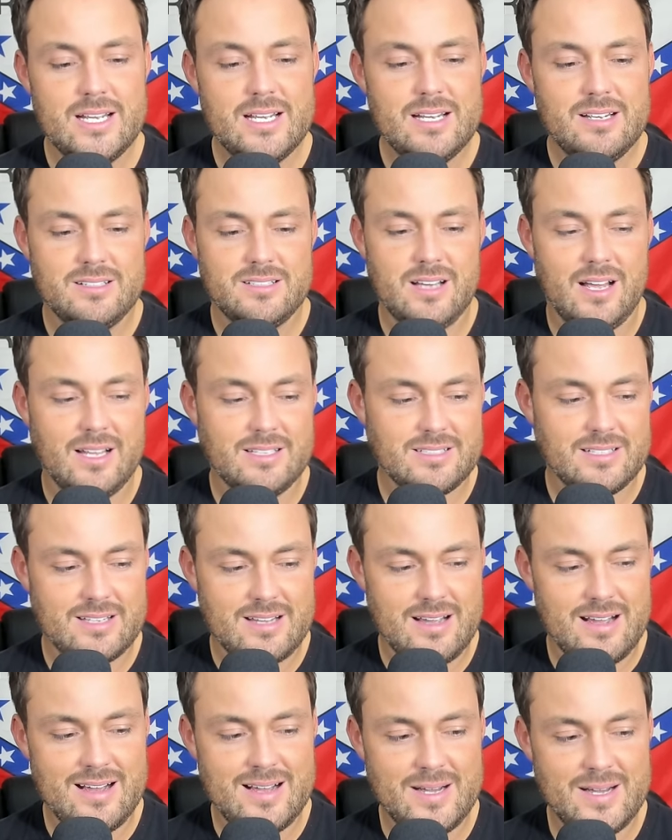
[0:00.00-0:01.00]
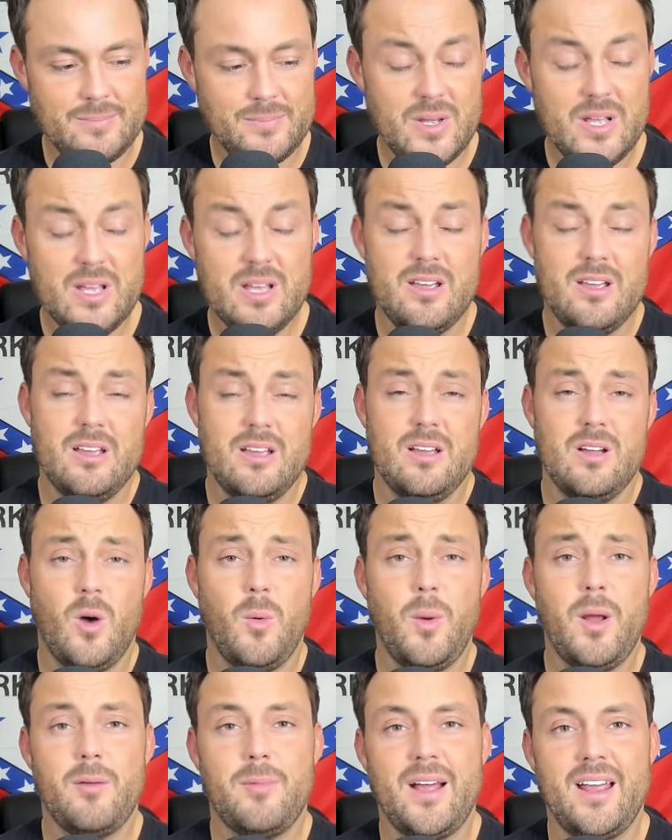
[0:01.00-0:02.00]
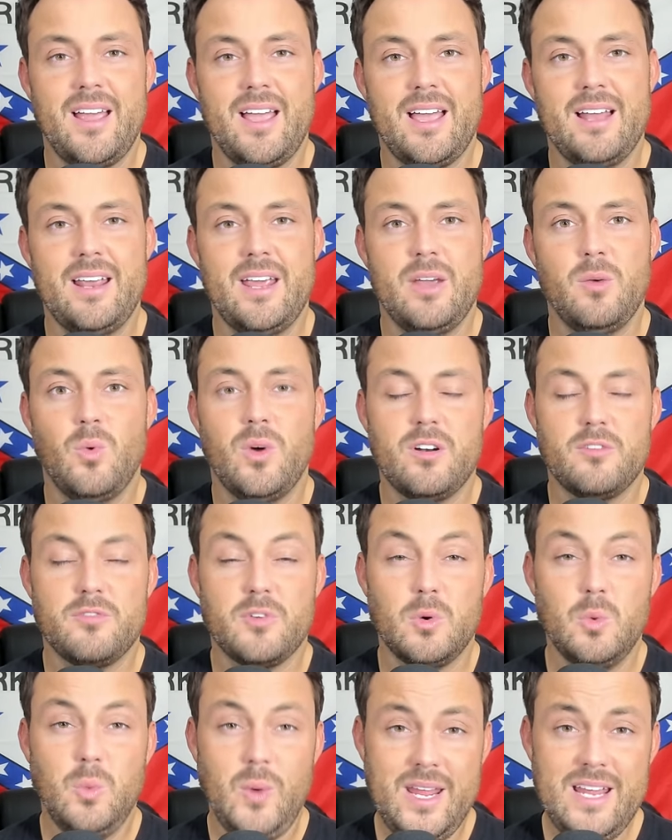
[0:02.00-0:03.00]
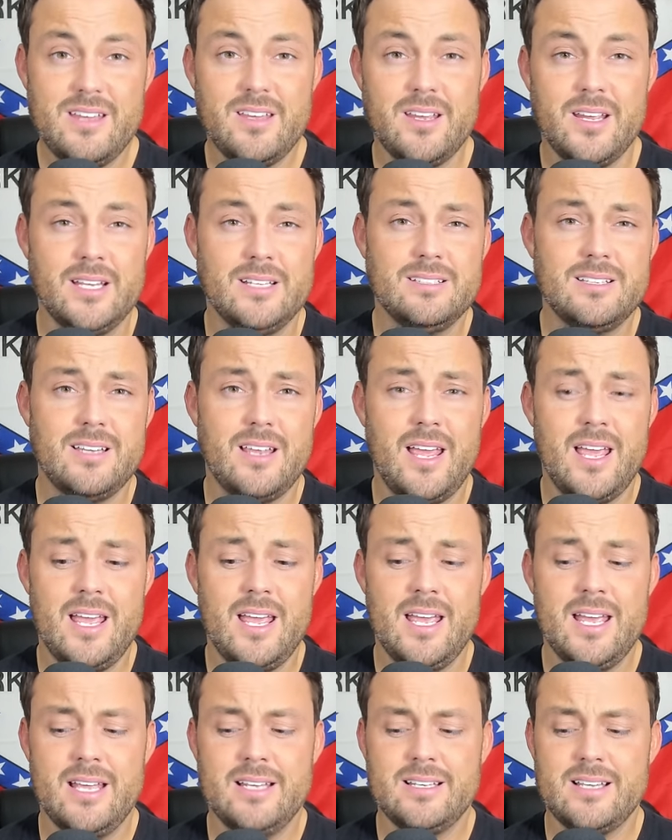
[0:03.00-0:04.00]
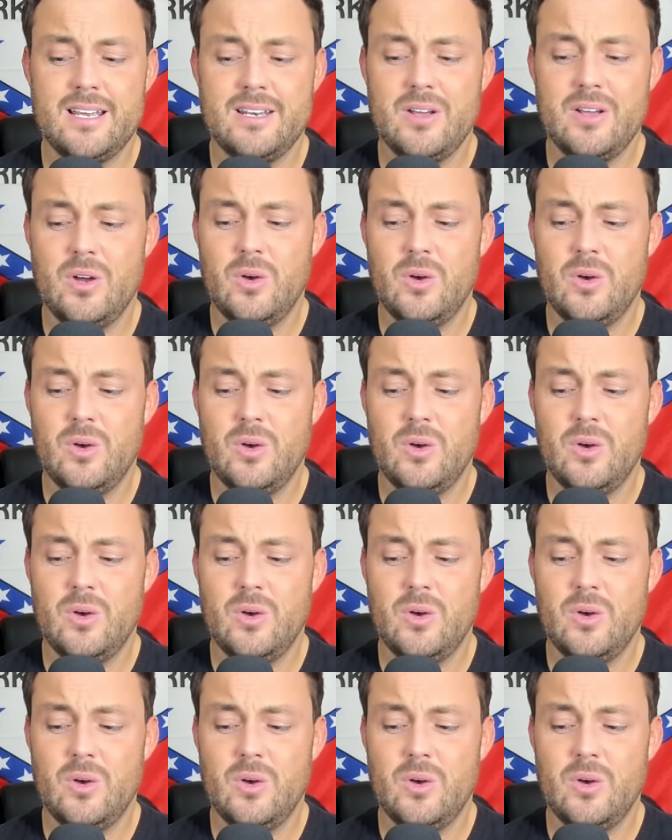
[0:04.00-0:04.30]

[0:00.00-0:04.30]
dot com. Hope everybody had a wonderful weekend, and I know